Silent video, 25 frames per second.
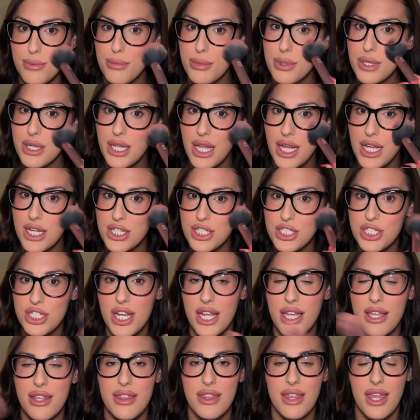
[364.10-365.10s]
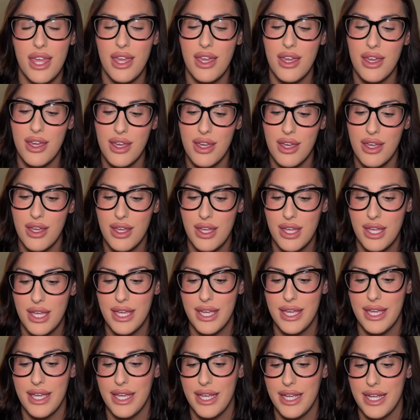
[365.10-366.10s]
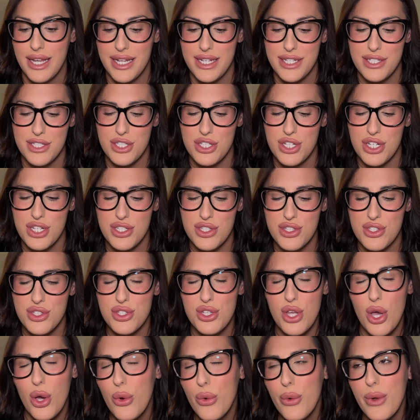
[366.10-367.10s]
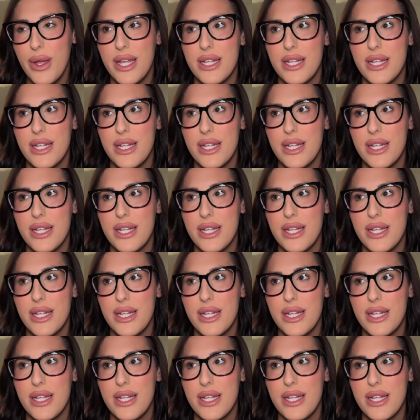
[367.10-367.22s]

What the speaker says: blush, I think, is just so